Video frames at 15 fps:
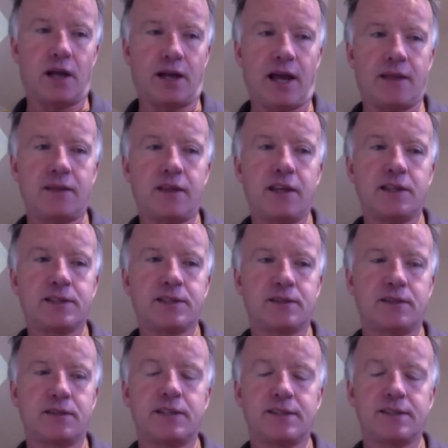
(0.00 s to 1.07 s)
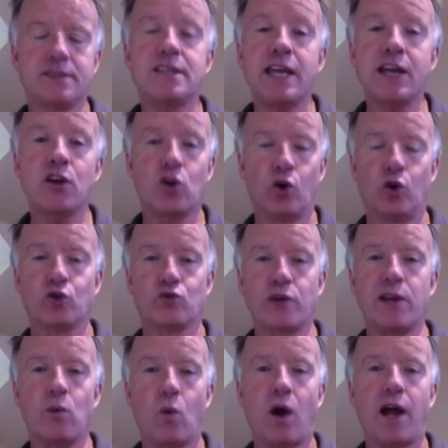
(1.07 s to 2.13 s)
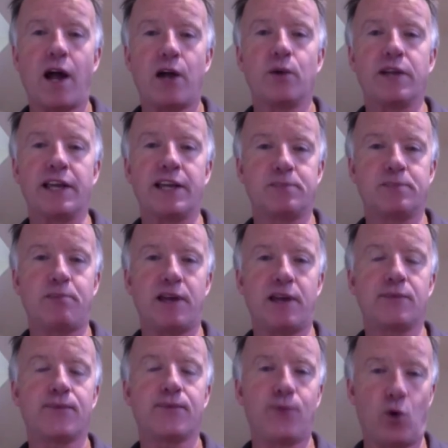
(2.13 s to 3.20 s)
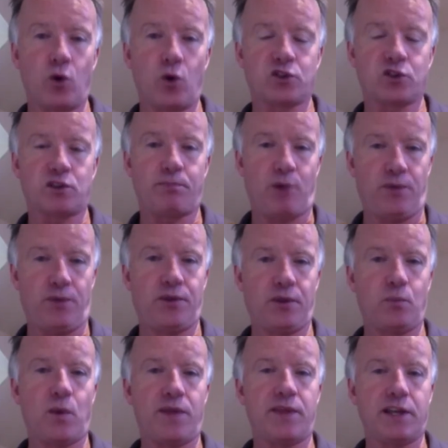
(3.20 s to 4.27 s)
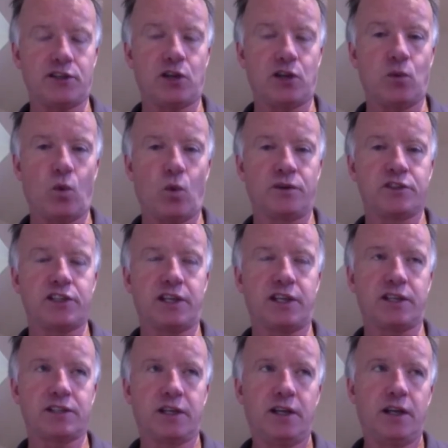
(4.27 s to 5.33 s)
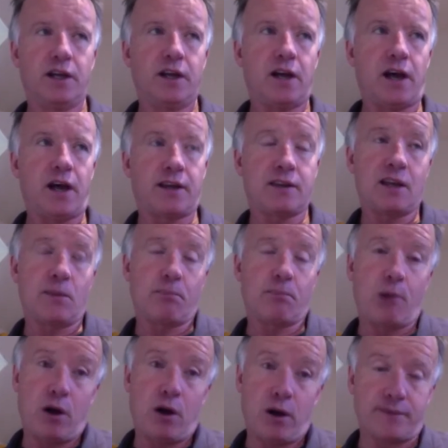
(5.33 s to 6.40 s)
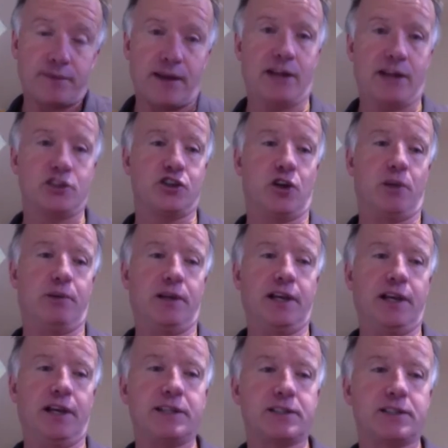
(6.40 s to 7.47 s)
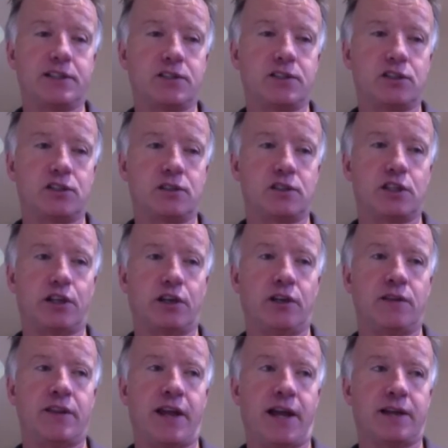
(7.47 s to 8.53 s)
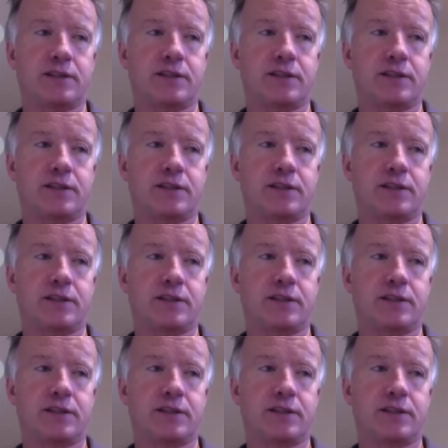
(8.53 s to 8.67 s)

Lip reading: this thing called rewilding is being forced upon them when they don't want it. And I think part of our job, at least, is to turn that